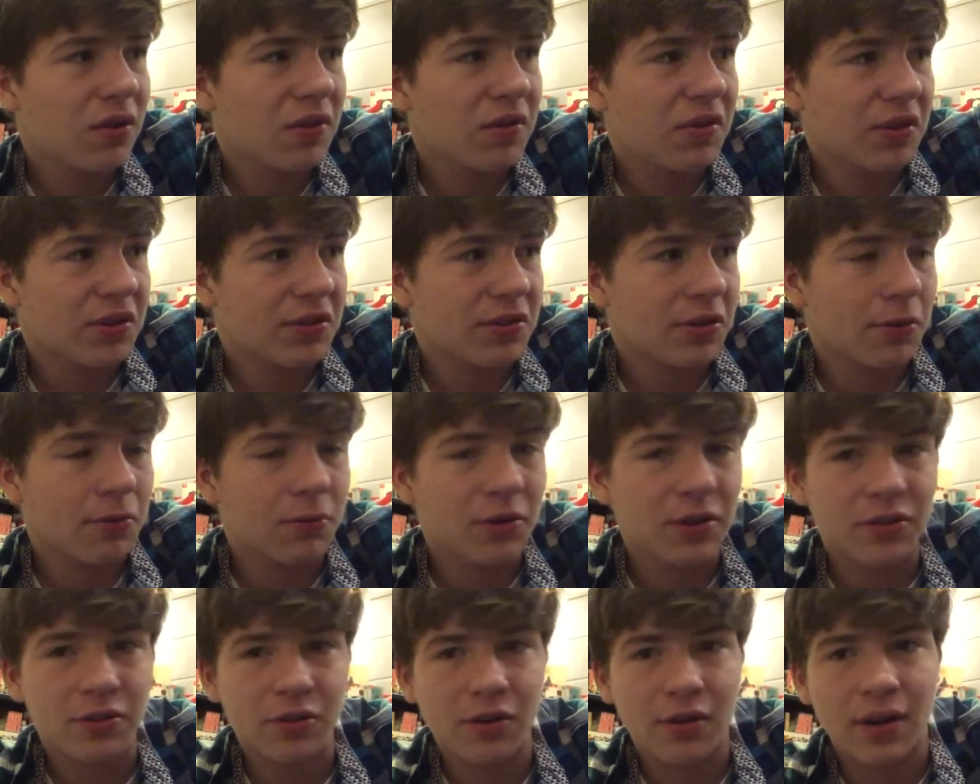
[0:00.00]
for some
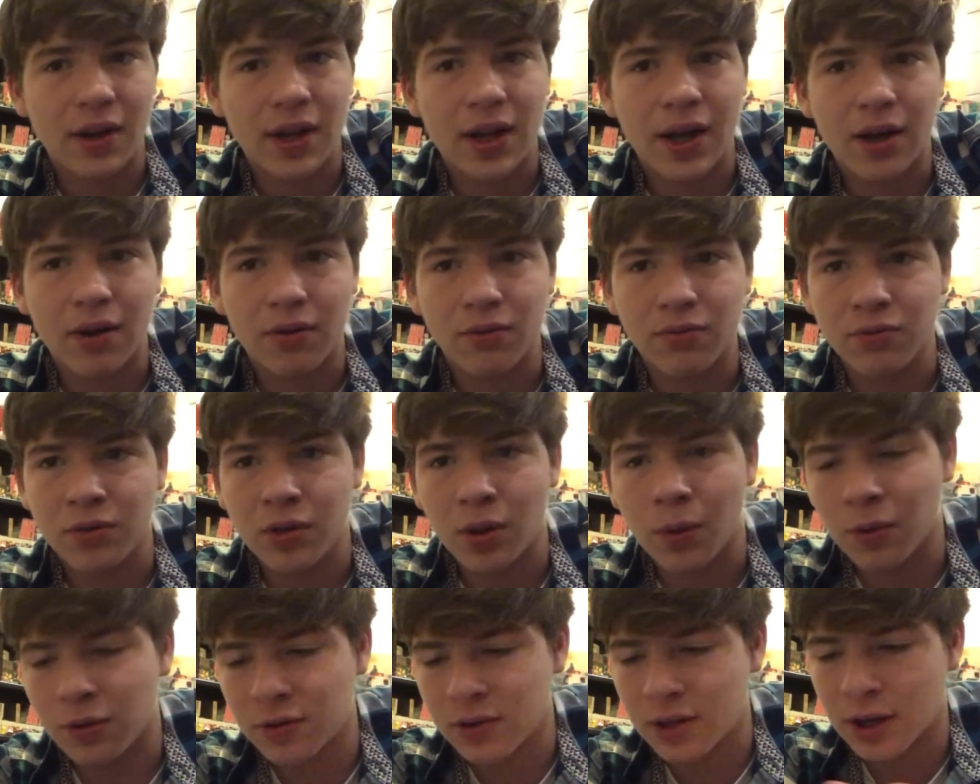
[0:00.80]
reason. Now
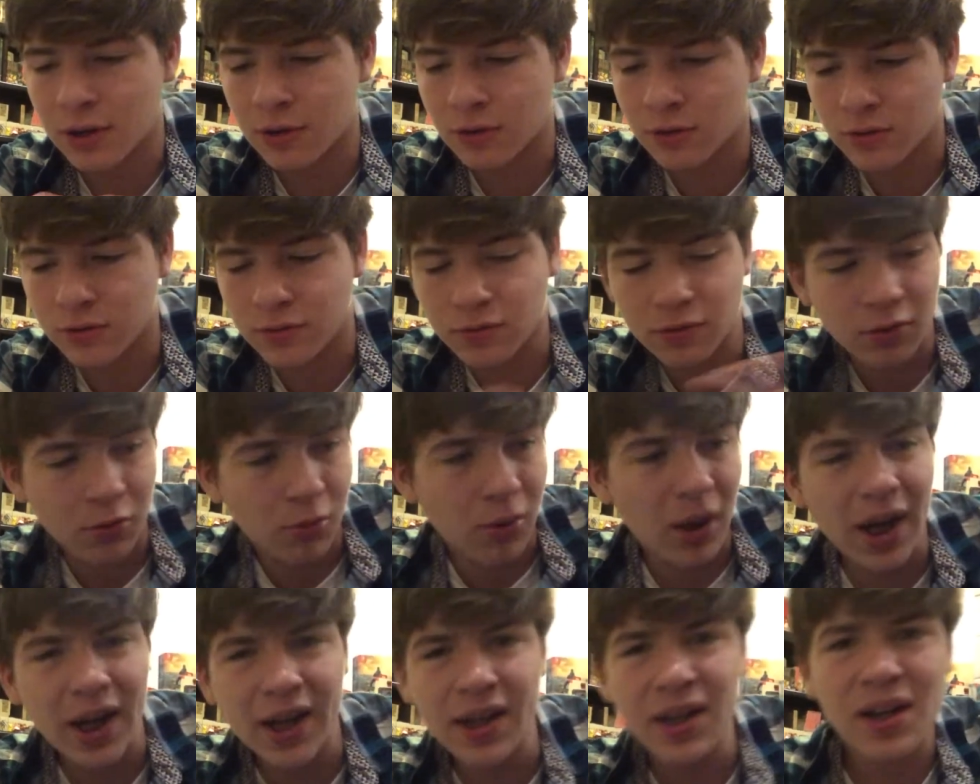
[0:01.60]
Double Dragon
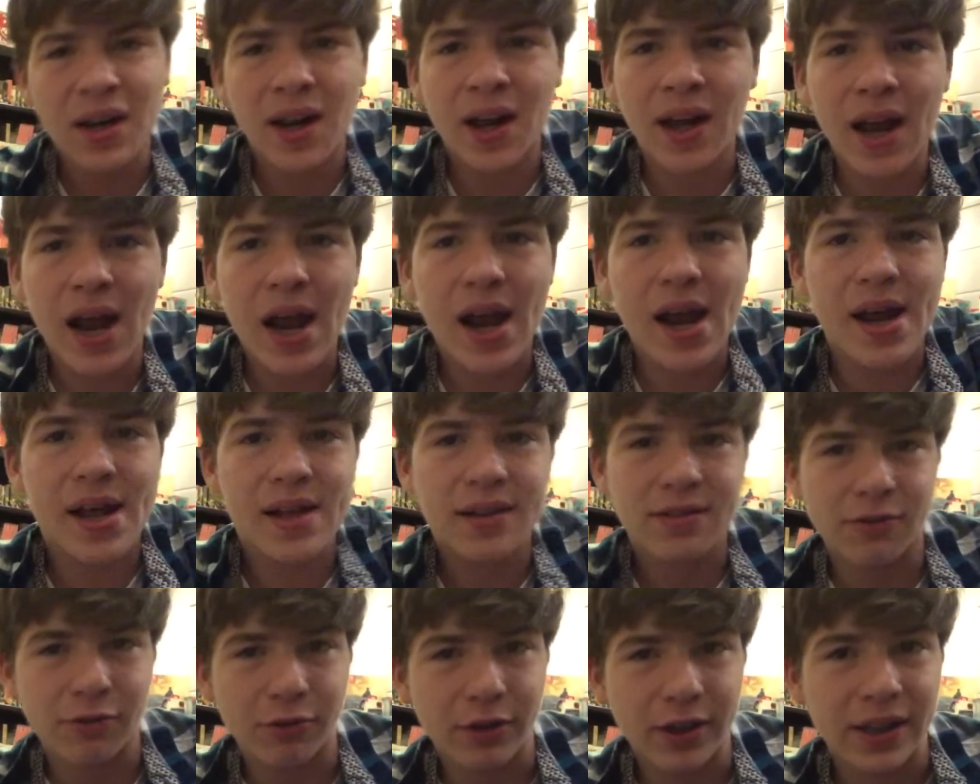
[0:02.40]
1
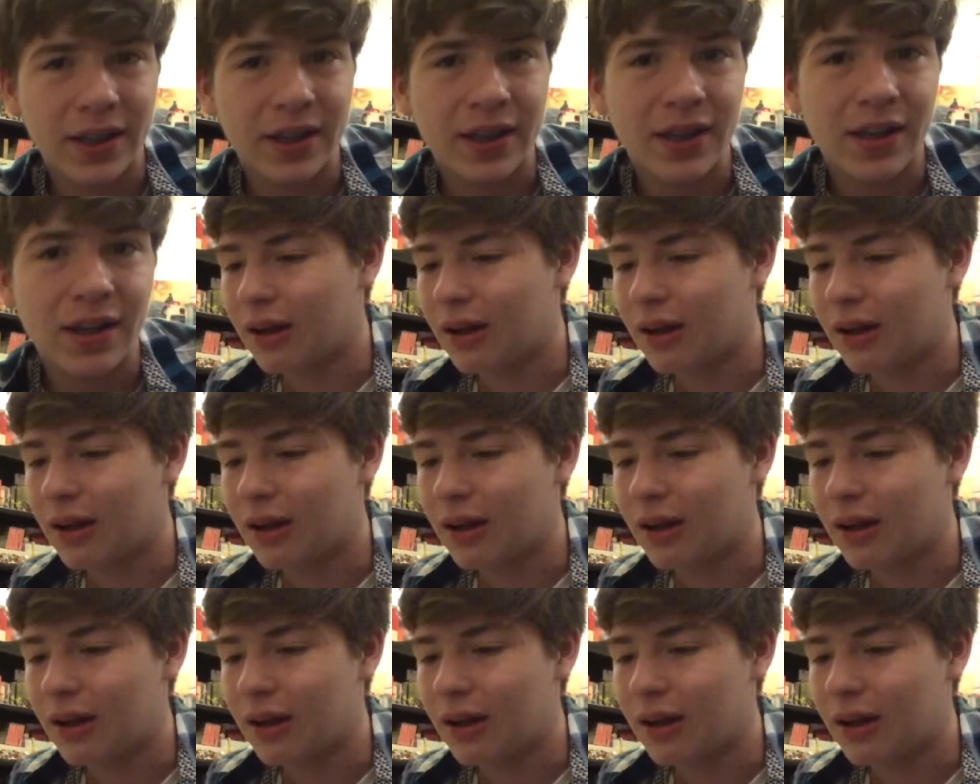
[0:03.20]
and 3.